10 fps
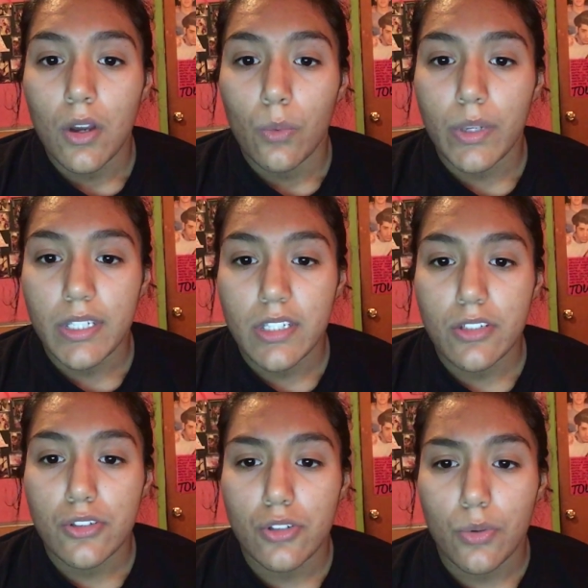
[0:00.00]
We need
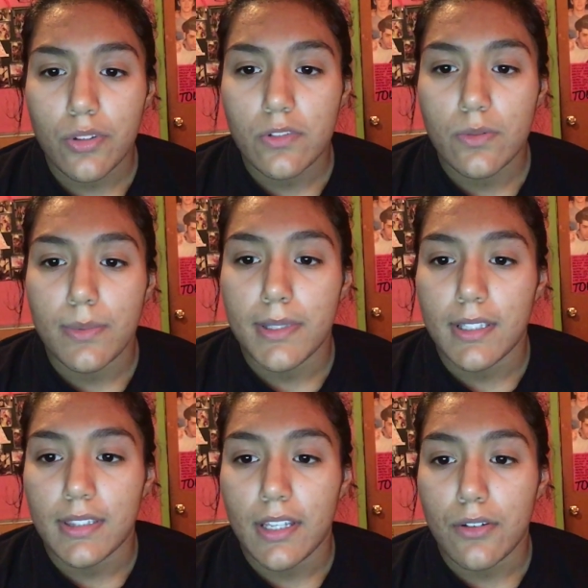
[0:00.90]
to show these women
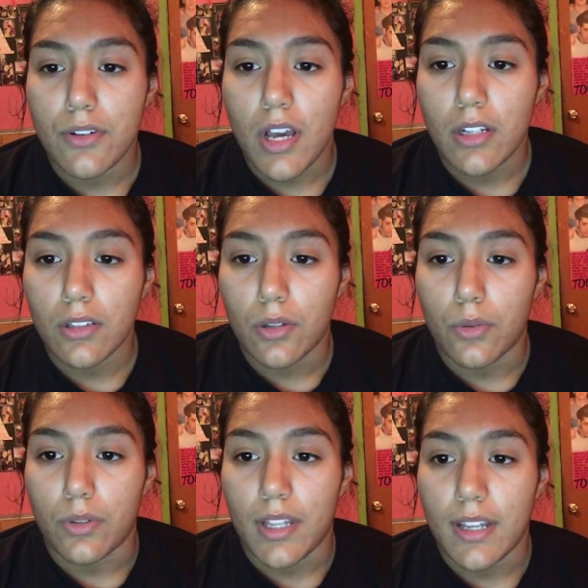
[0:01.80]
that they are not
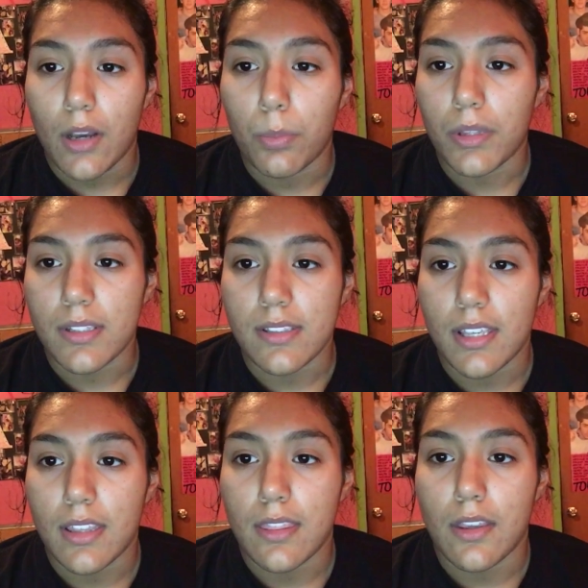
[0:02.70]
alone and helpless
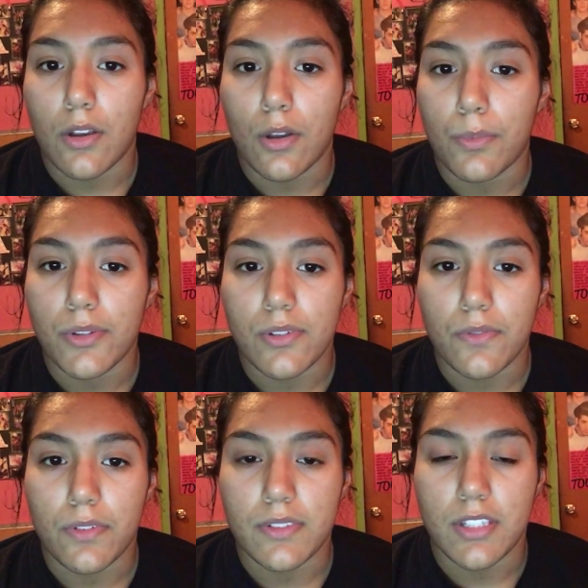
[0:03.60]
in their
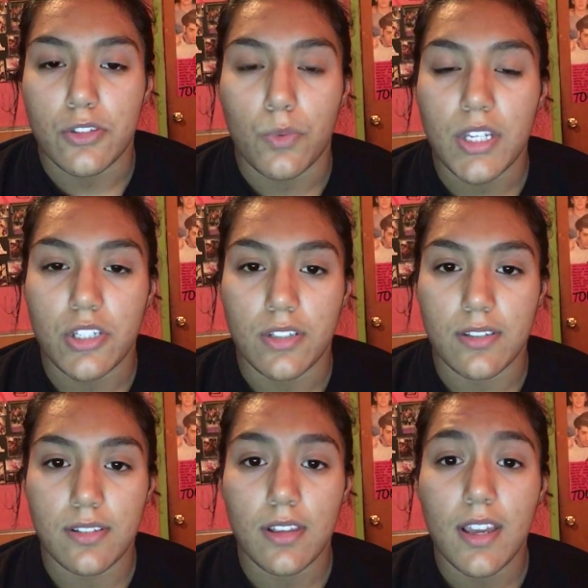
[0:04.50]
abusive
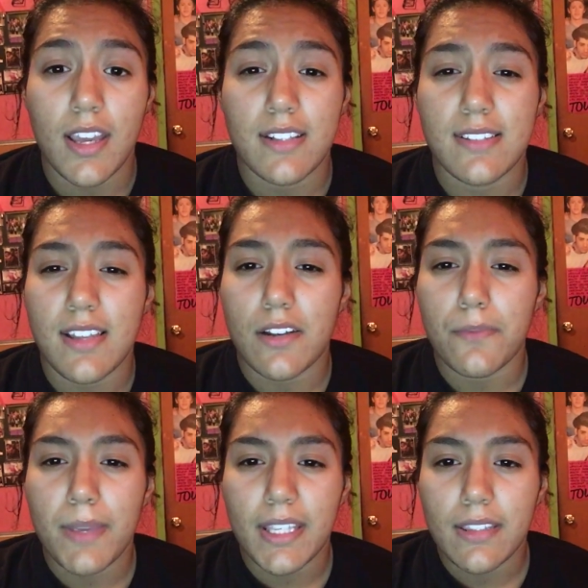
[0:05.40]
situations, instead of
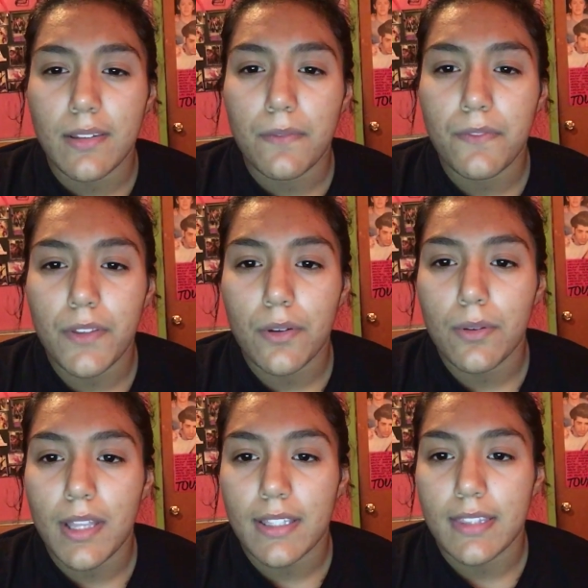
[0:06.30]
making them feel
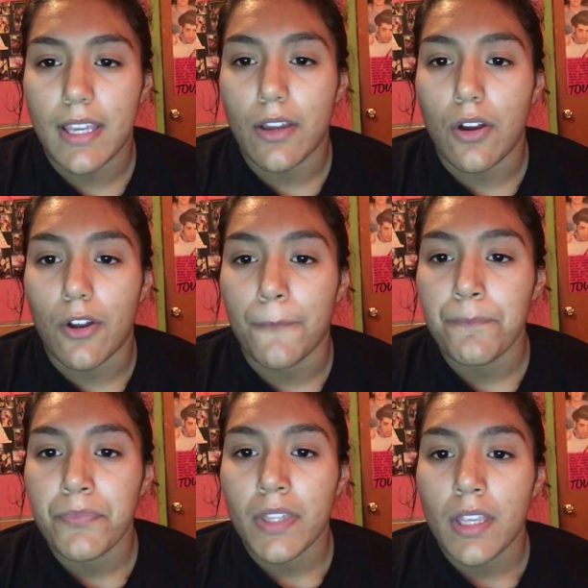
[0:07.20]
like they
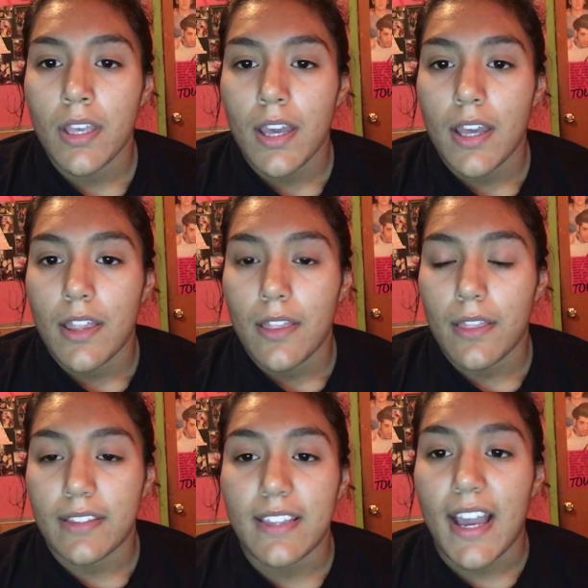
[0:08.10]

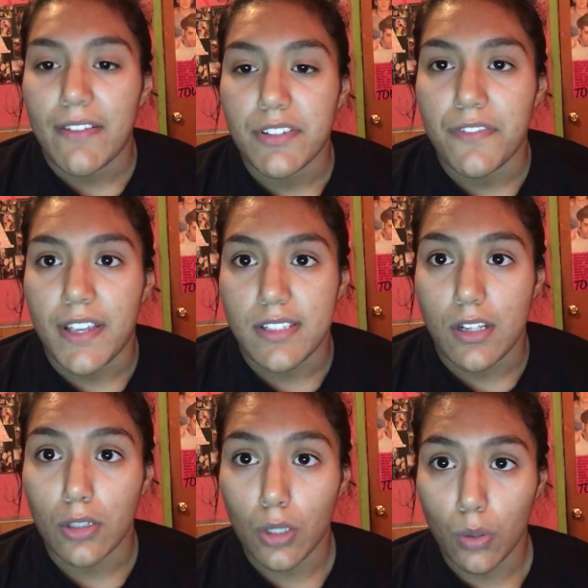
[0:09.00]
have to face
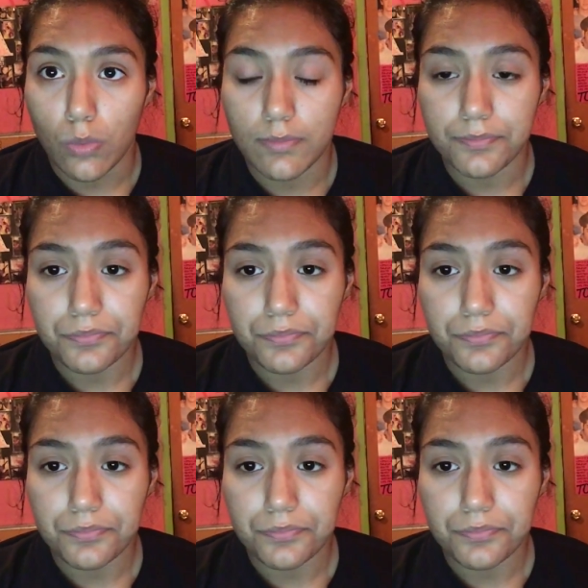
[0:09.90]
it alone.